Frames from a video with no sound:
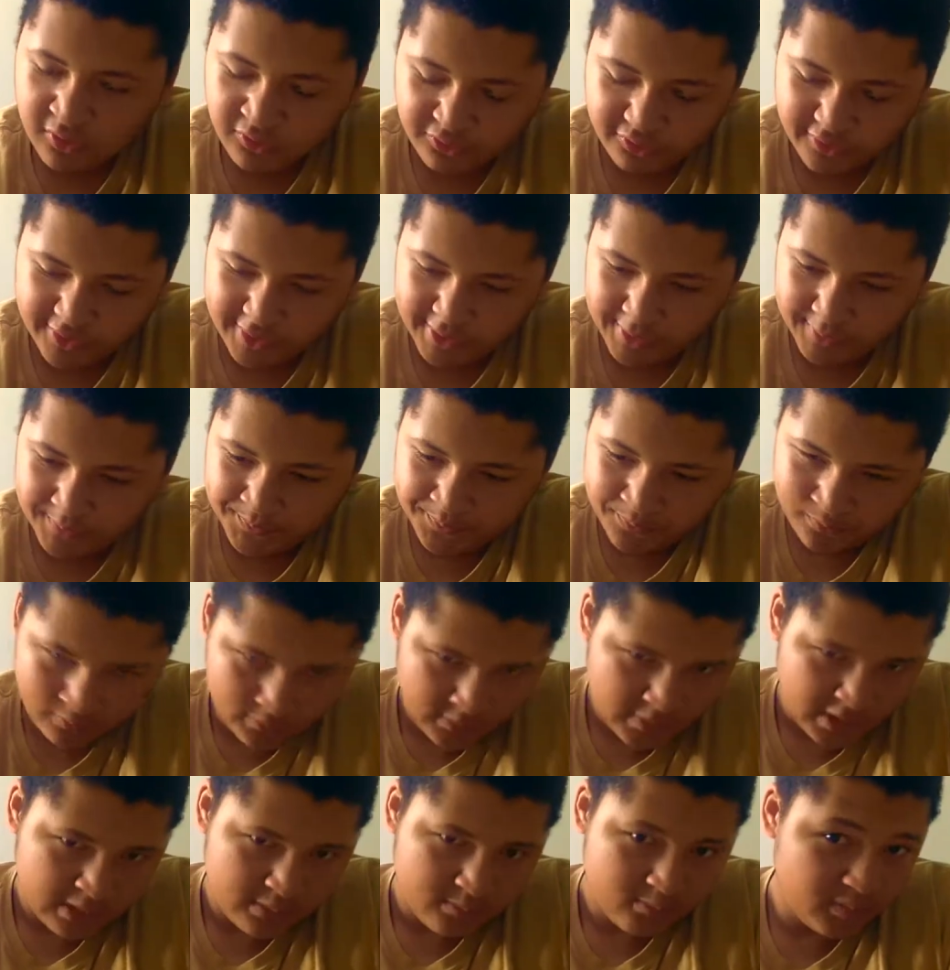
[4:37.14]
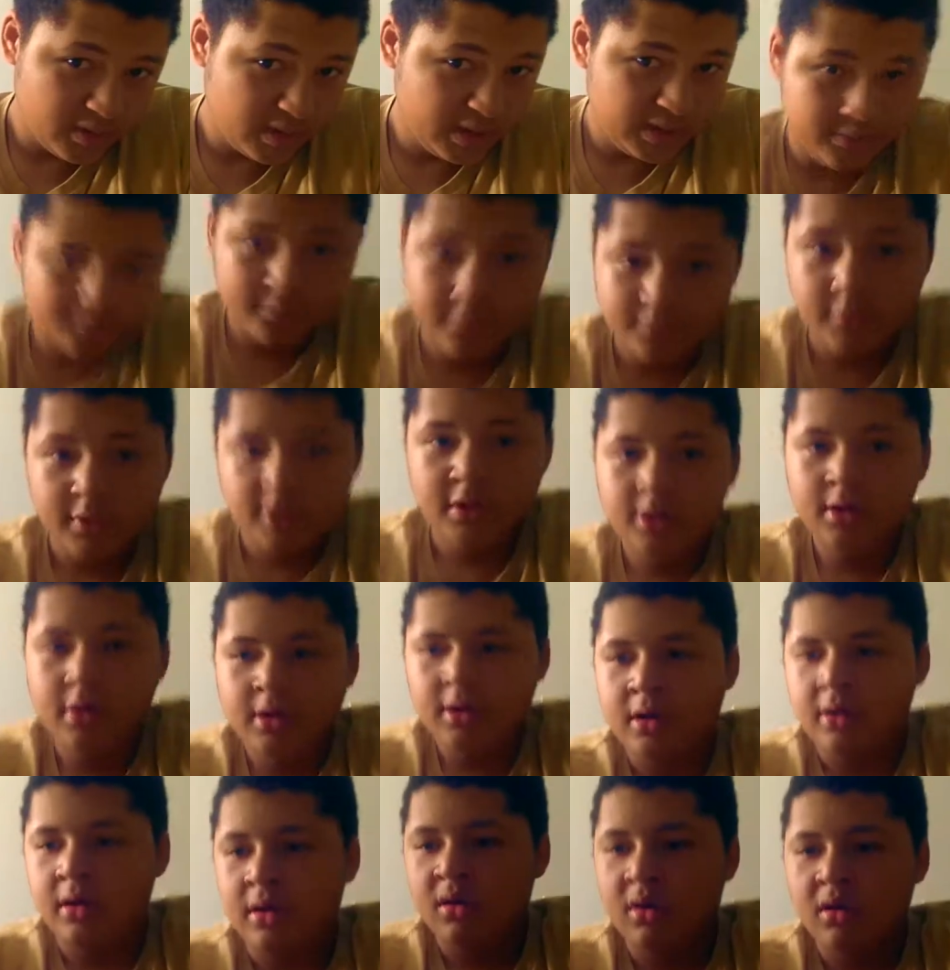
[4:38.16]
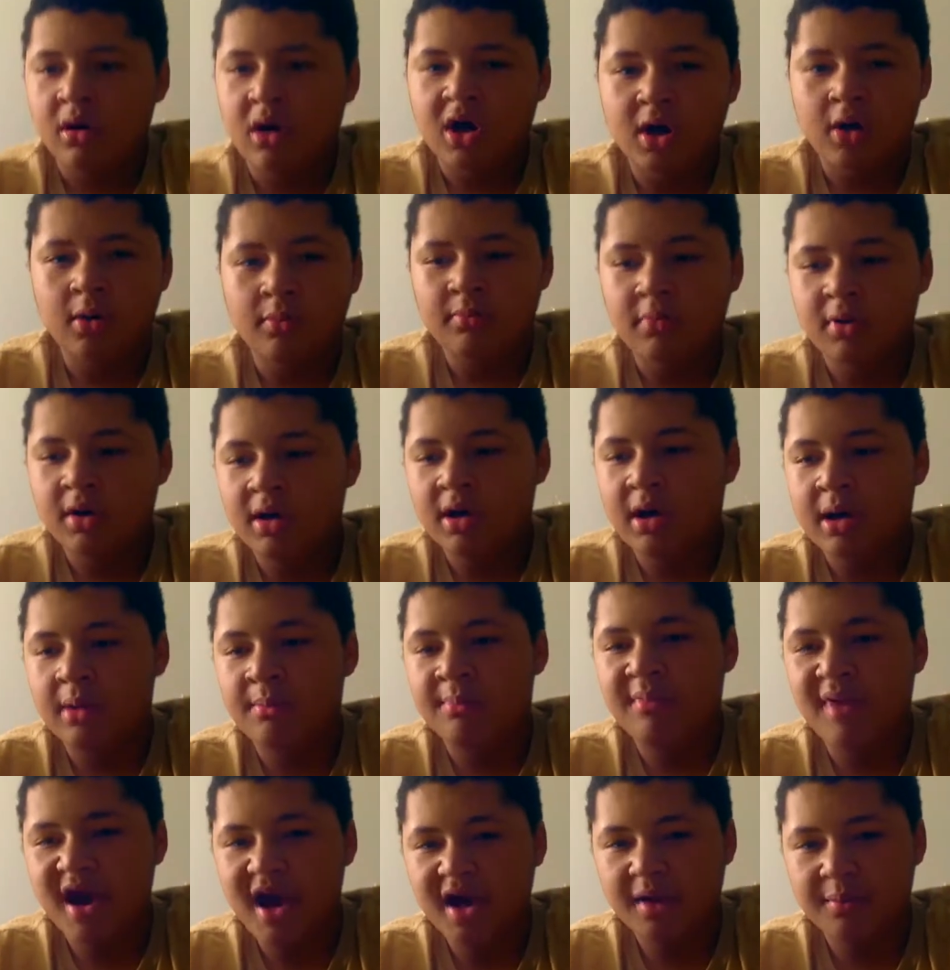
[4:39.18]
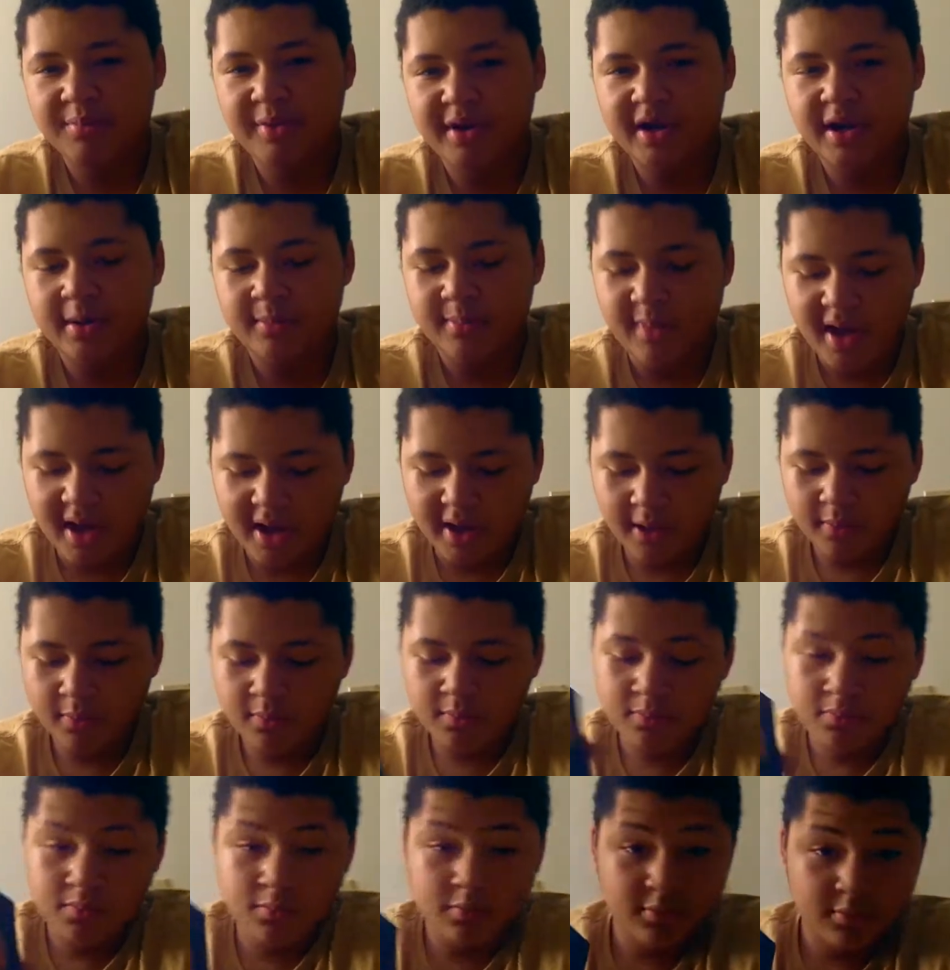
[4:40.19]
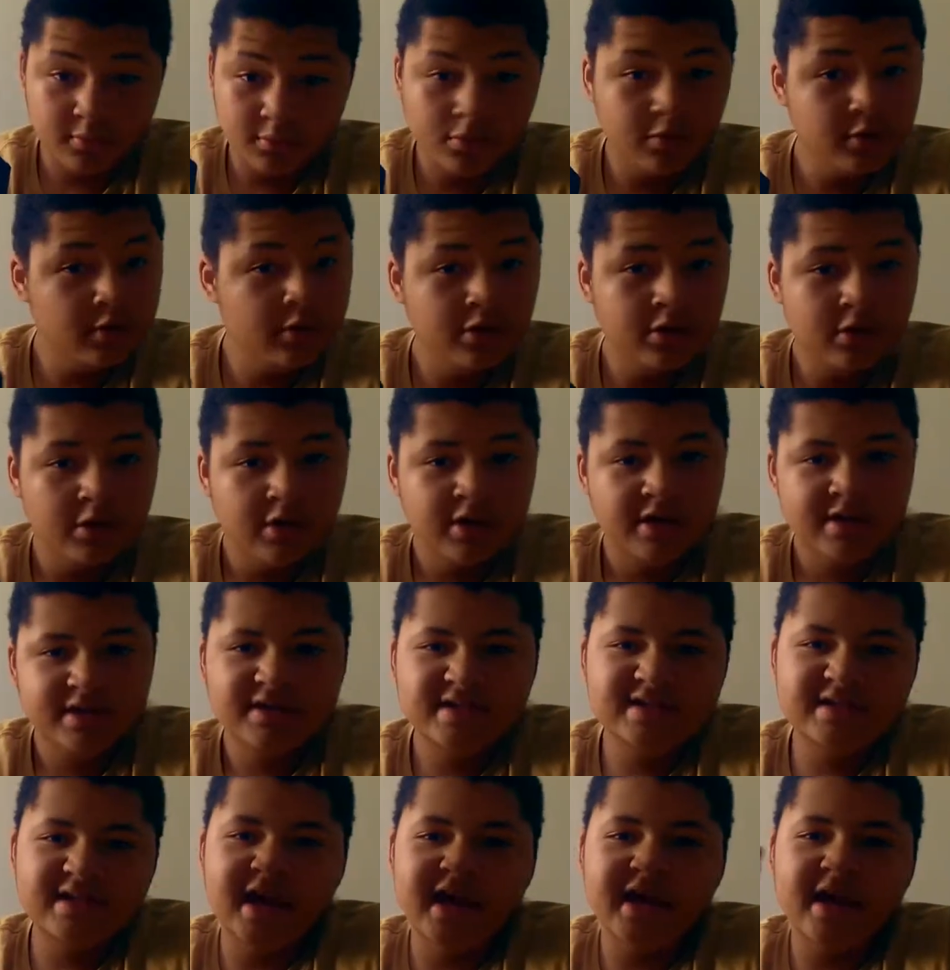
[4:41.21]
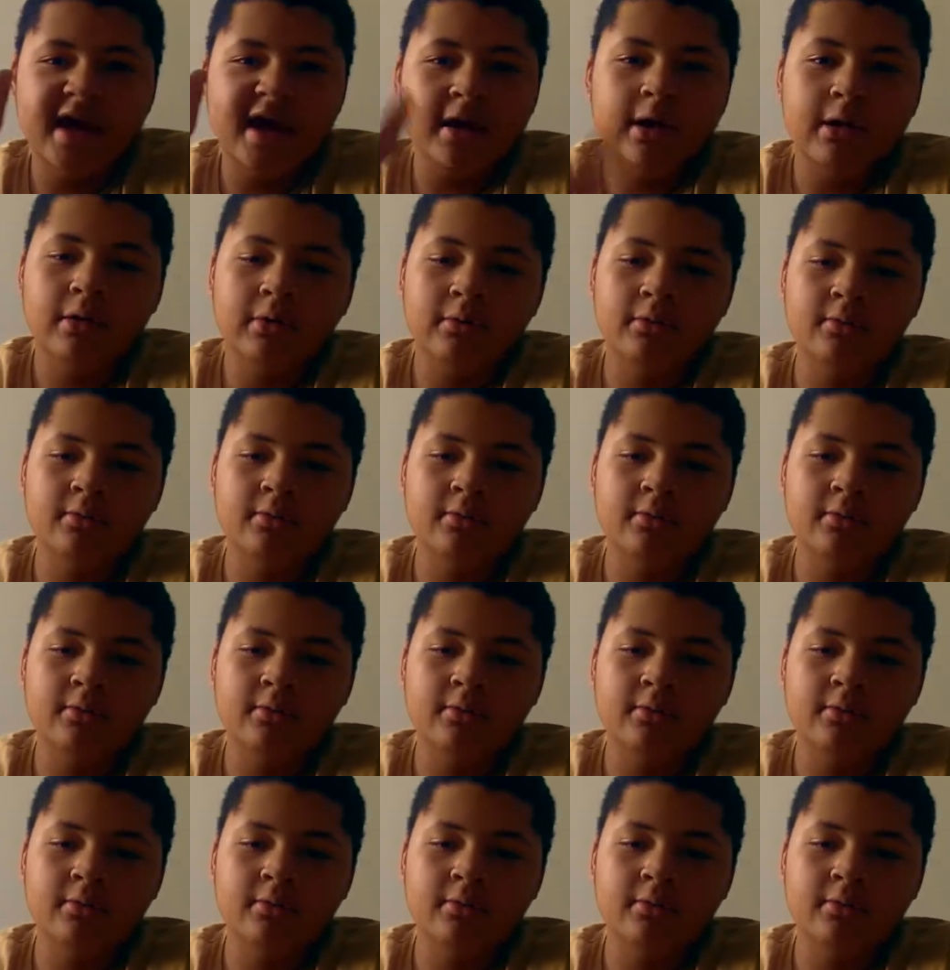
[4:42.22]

So, but a mag brand mag, Stanag.